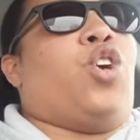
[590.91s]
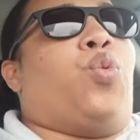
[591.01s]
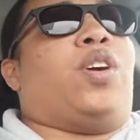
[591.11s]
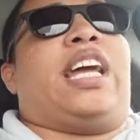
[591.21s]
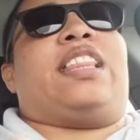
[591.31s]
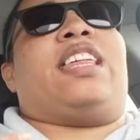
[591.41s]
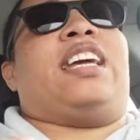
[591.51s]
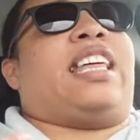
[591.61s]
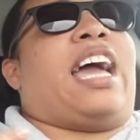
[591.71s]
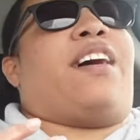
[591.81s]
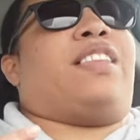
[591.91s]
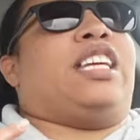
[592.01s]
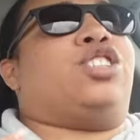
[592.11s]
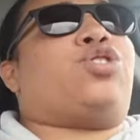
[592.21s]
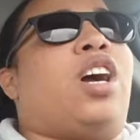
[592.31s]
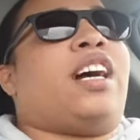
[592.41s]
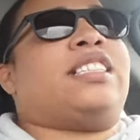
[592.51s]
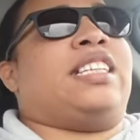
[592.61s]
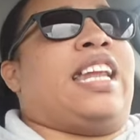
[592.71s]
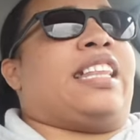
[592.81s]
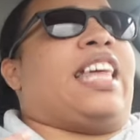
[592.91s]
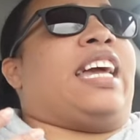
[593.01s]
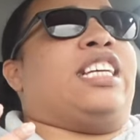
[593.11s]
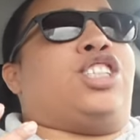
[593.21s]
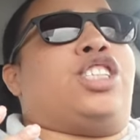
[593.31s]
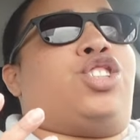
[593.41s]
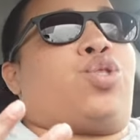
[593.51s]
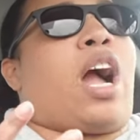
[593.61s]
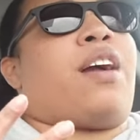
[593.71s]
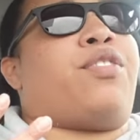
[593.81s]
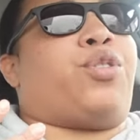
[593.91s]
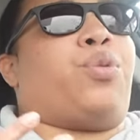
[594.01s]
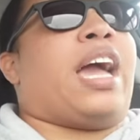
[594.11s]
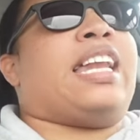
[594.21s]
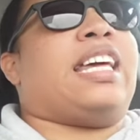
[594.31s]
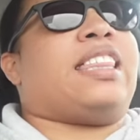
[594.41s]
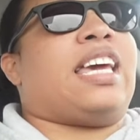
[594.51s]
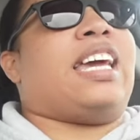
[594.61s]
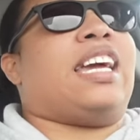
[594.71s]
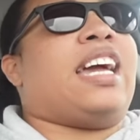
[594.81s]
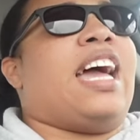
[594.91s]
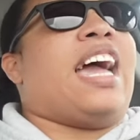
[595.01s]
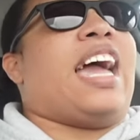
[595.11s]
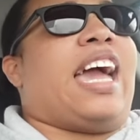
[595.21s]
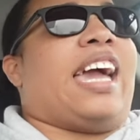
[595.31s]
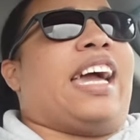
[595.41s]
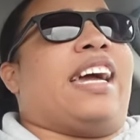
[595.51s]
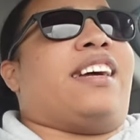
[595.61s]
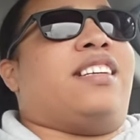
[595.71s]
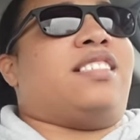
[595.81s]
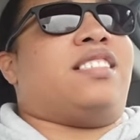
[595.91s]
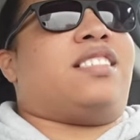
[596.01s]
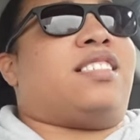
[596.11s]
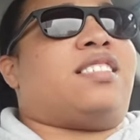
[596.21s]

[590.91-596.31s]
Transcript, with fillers: where they think they have these trucks and that they can just drive through anything, and